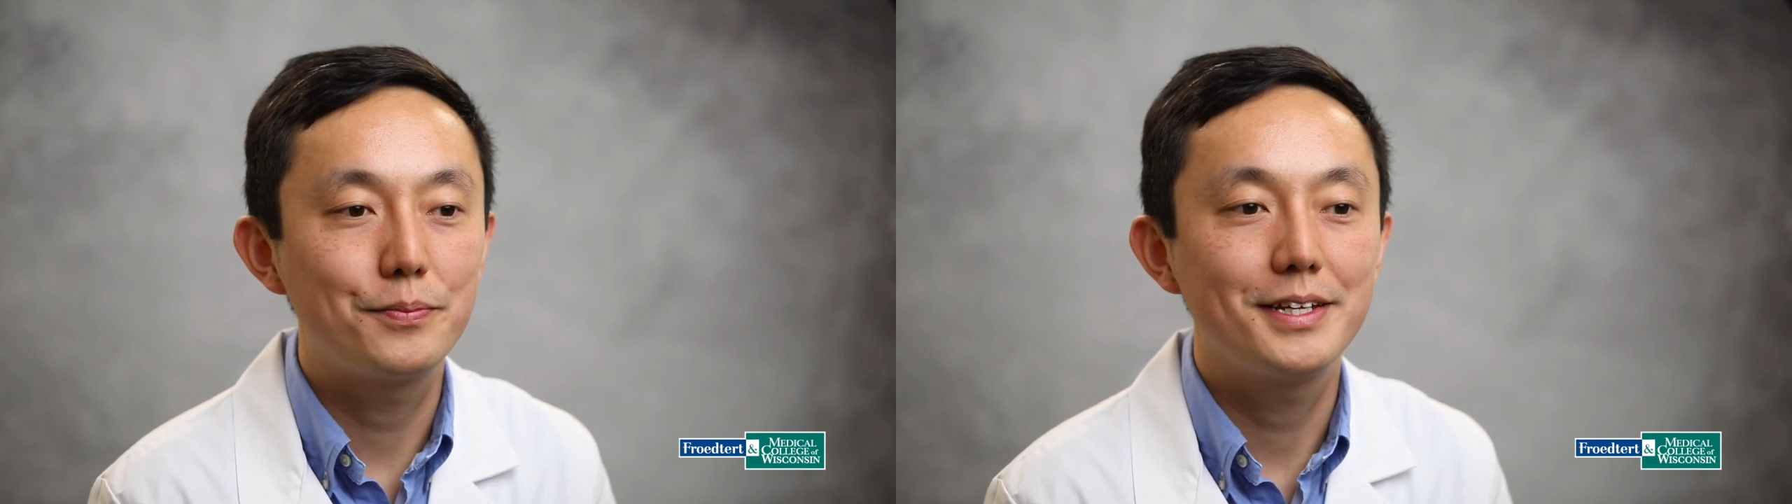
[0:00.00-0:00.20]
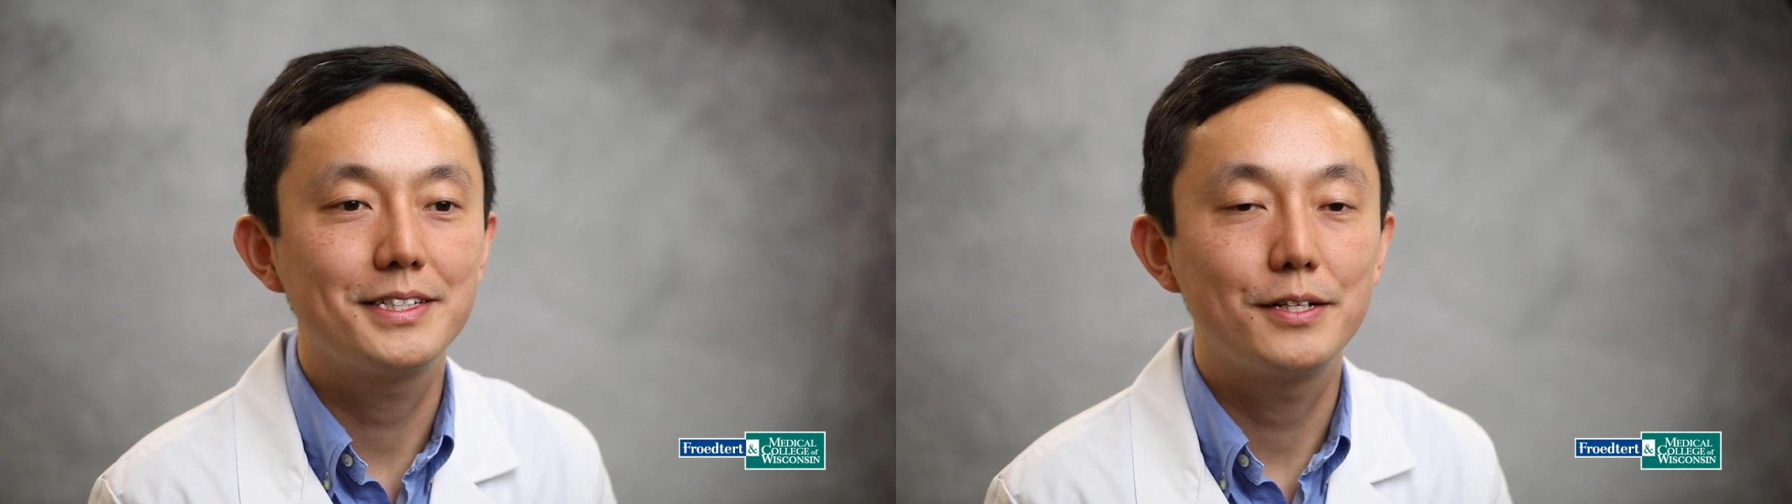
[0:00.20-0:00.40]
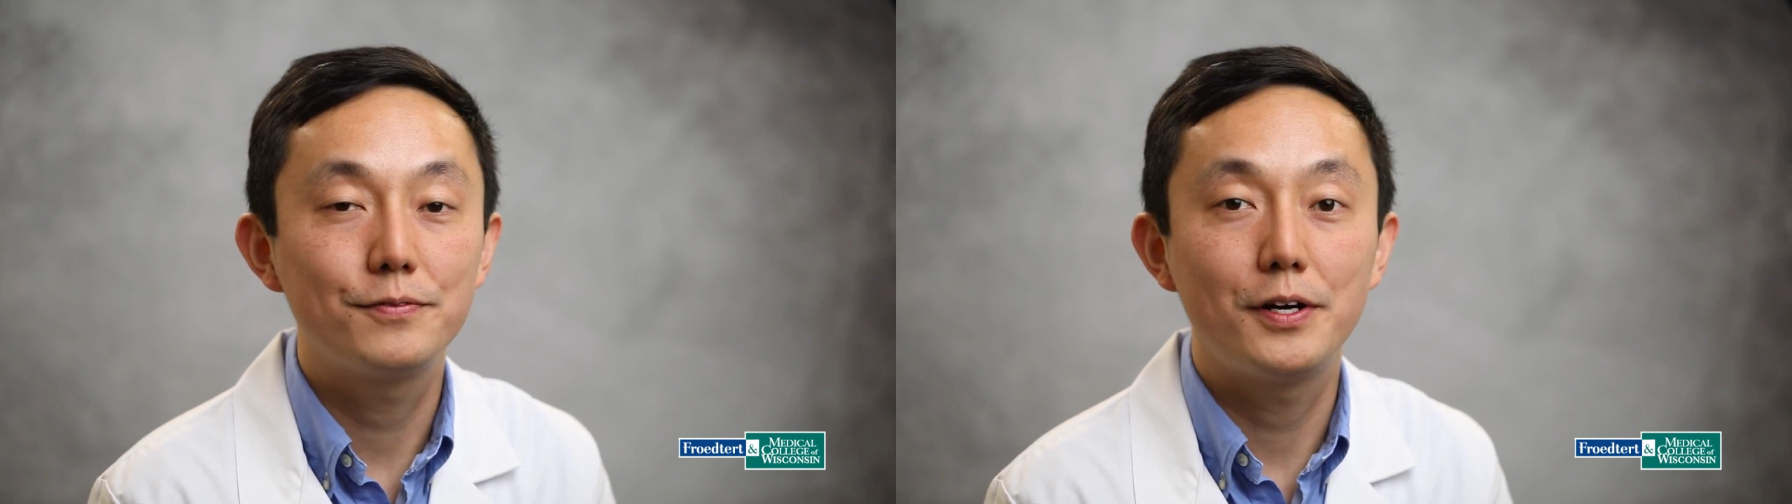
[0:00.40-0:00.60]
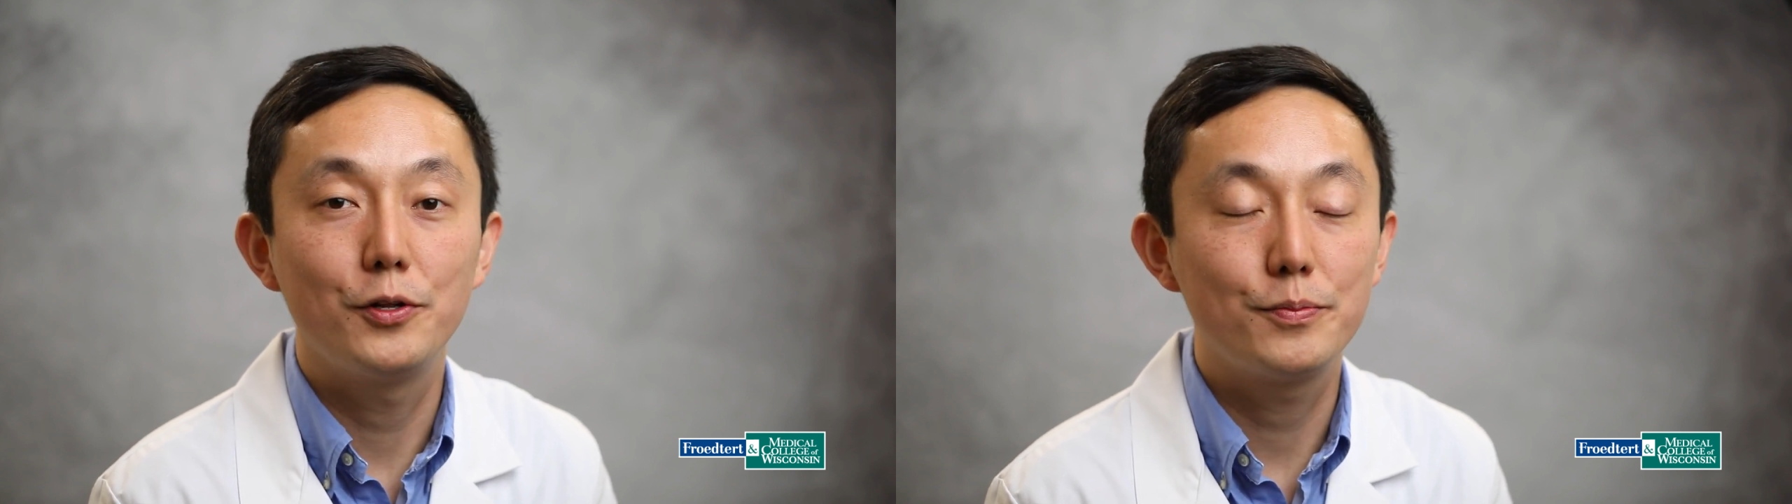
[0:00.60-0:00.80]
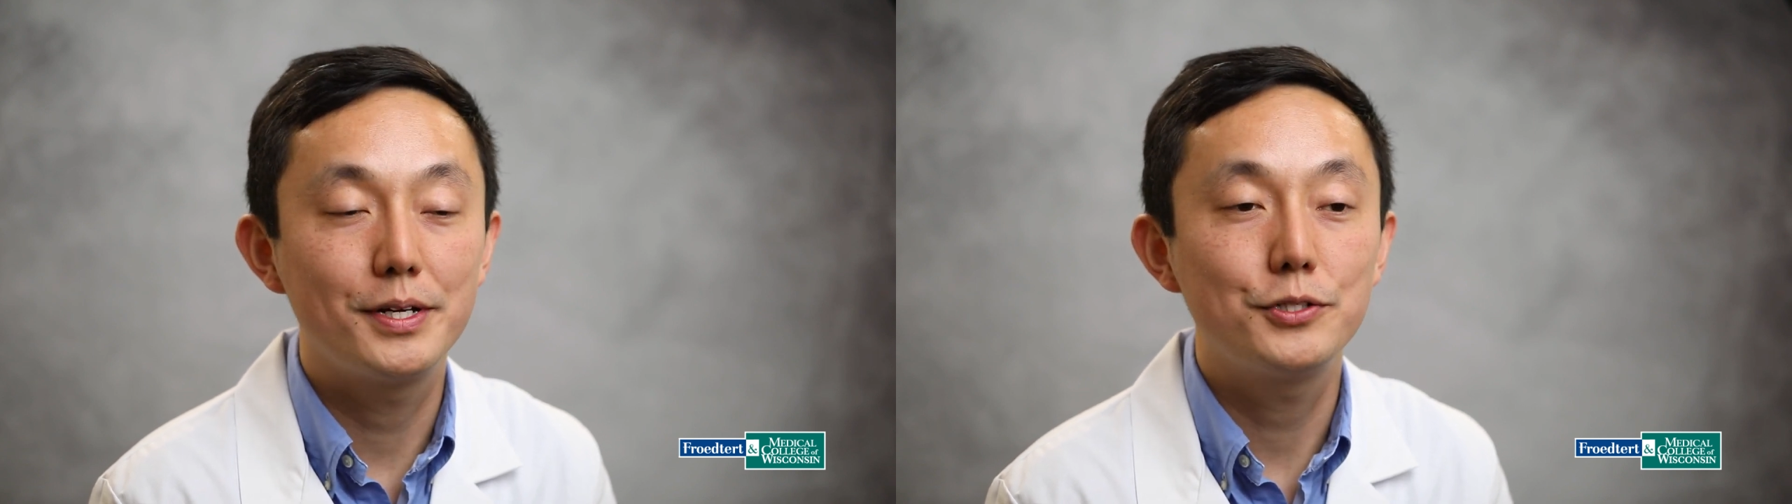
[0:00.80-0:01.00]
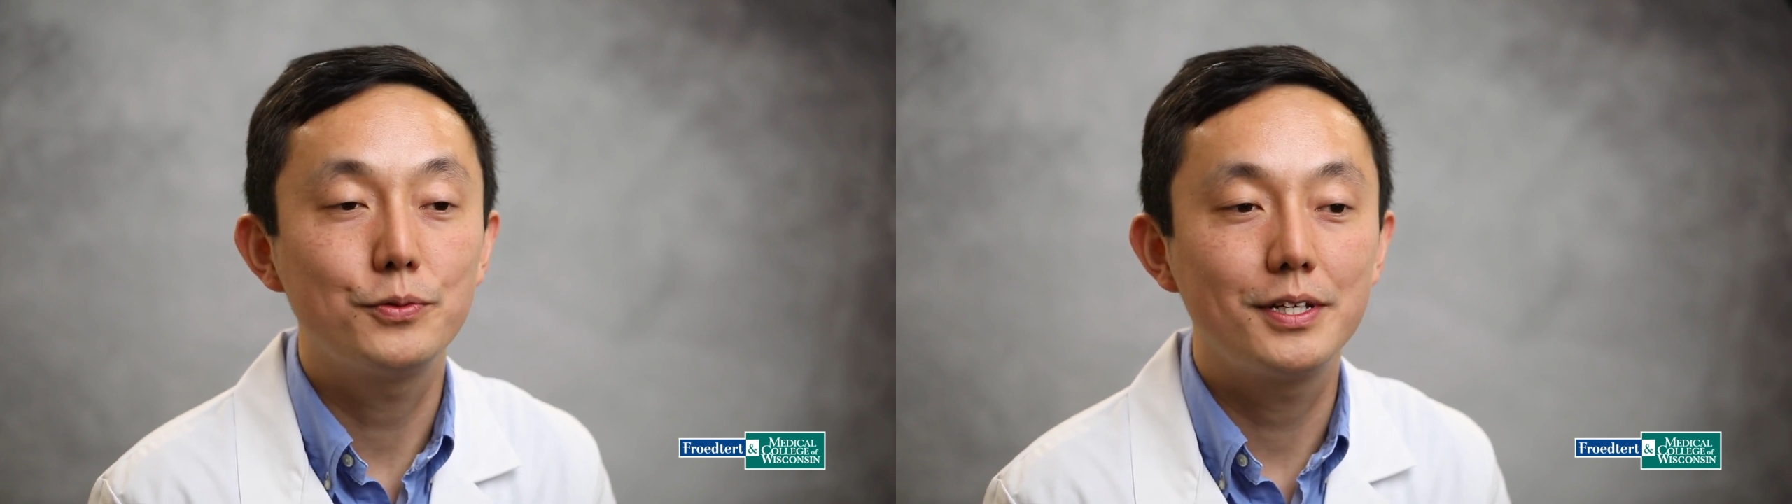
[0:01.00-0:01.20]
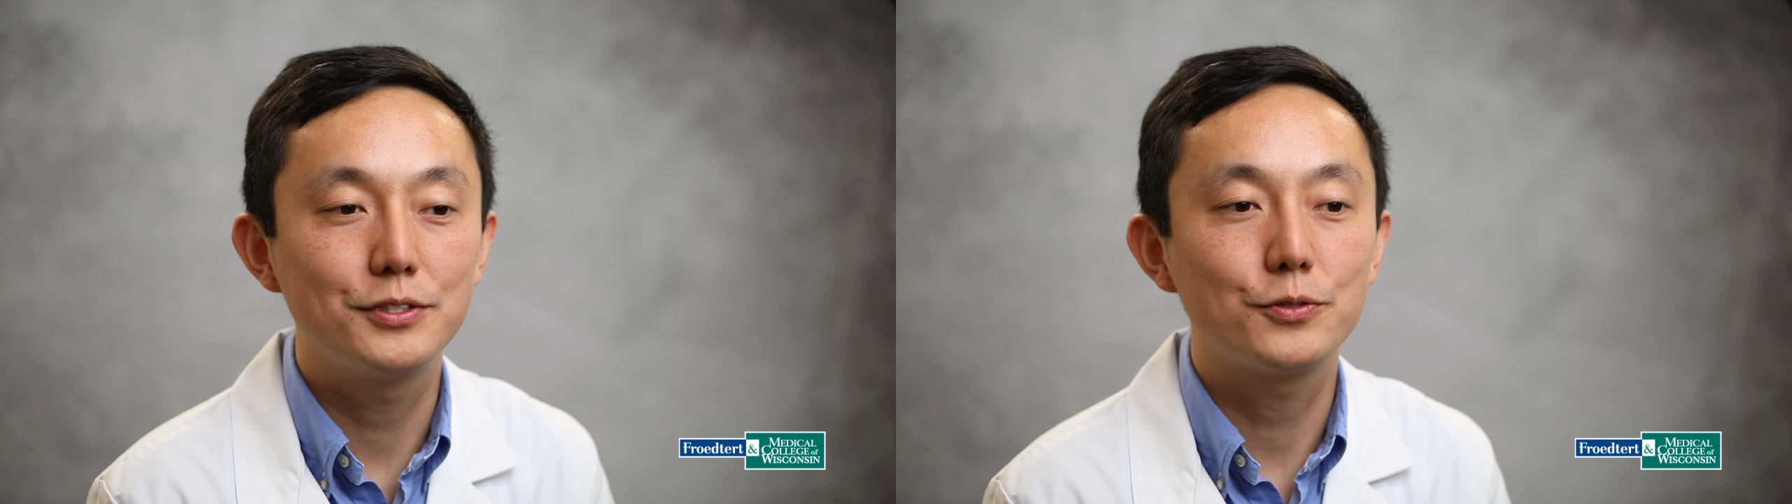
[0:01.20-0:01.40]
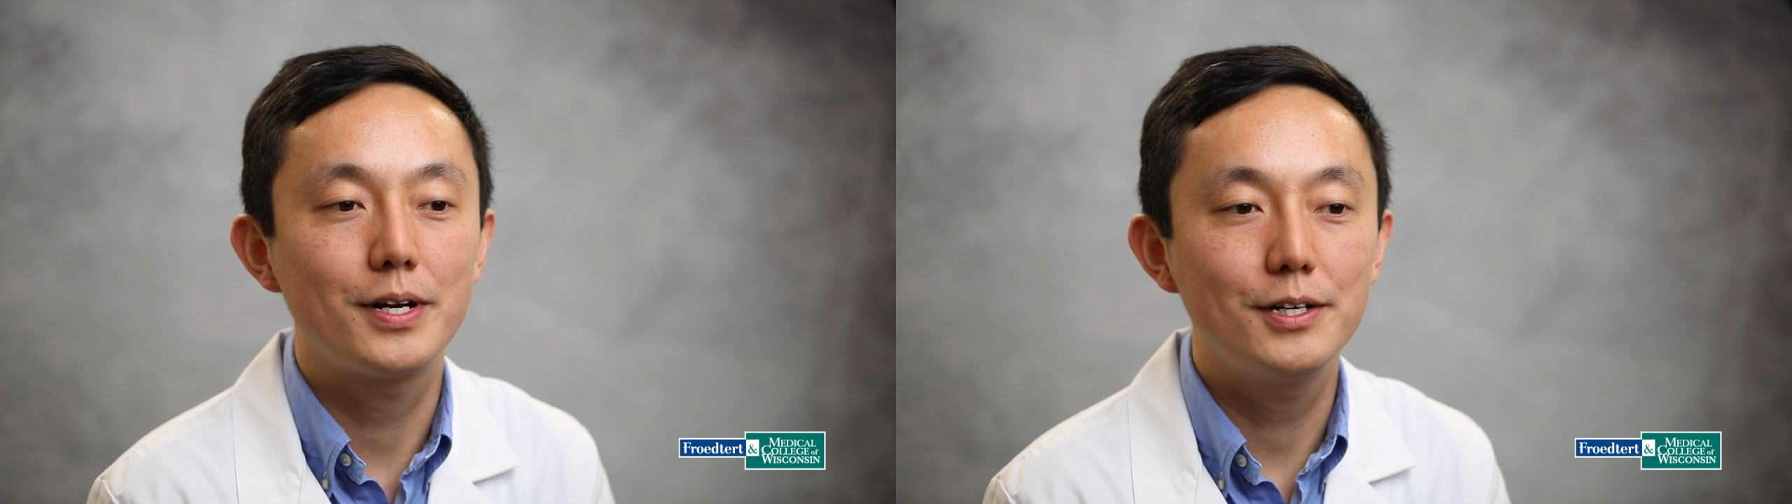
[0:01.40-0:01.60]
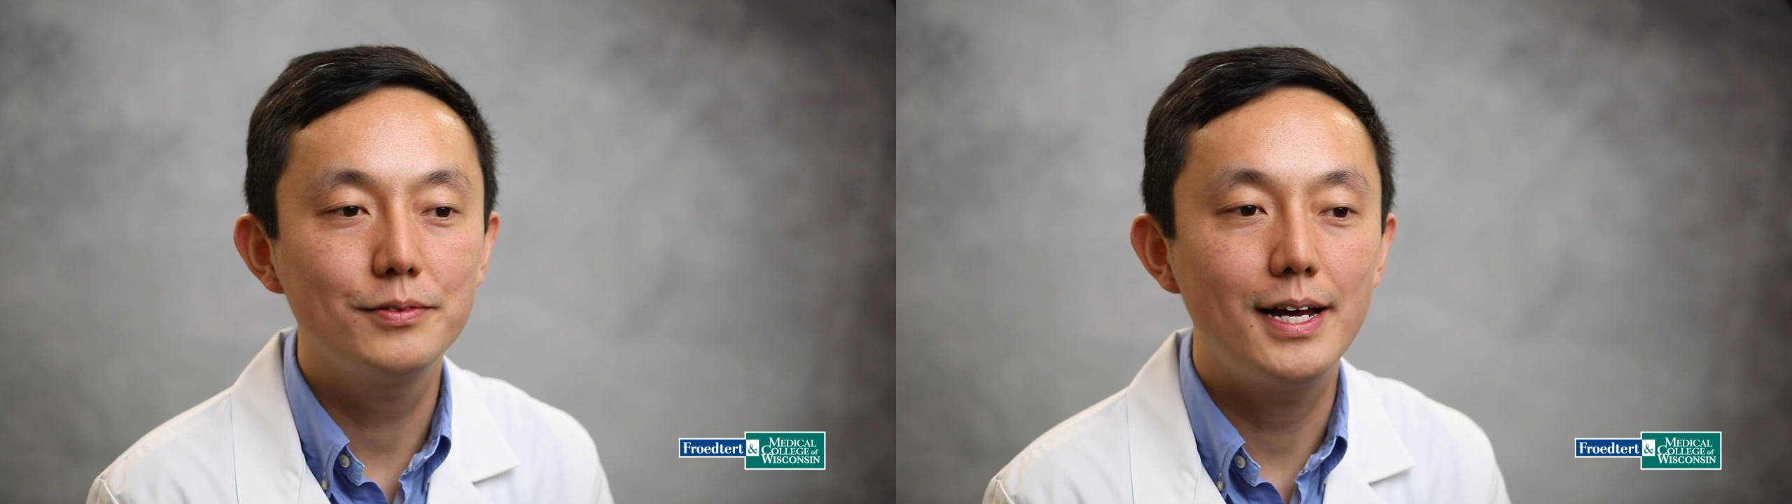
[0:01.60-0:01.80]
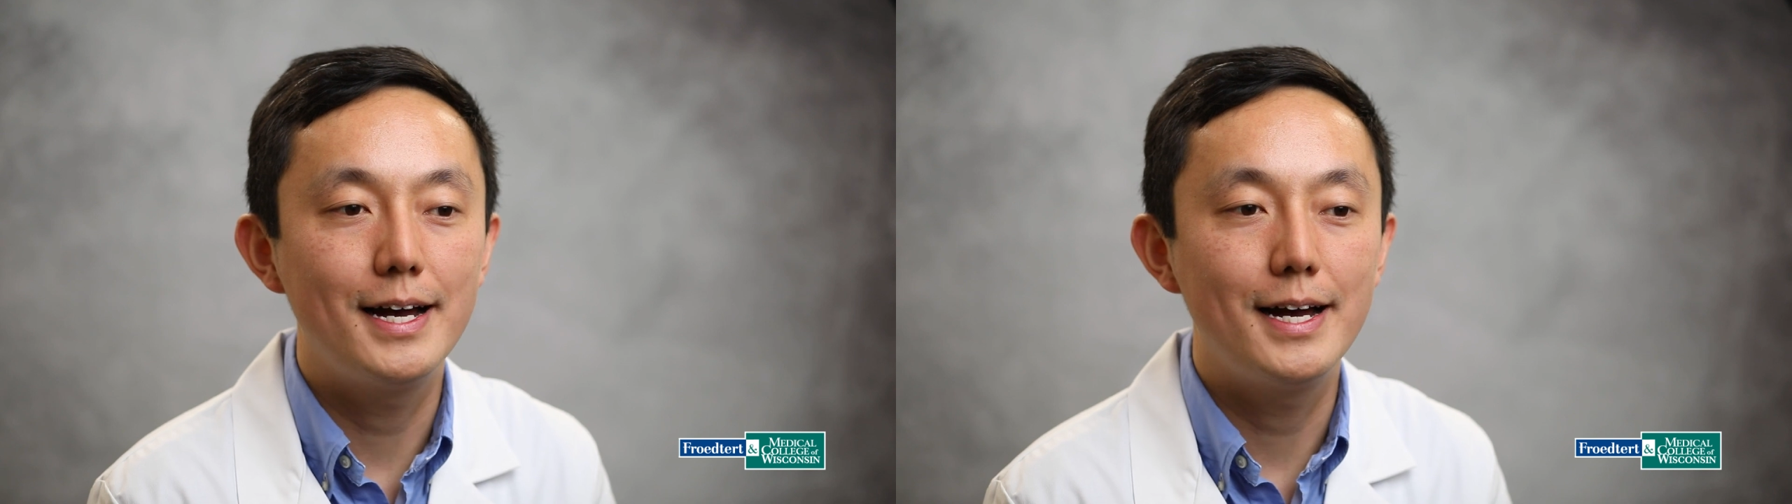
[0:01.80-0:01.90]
based on following my two kids around.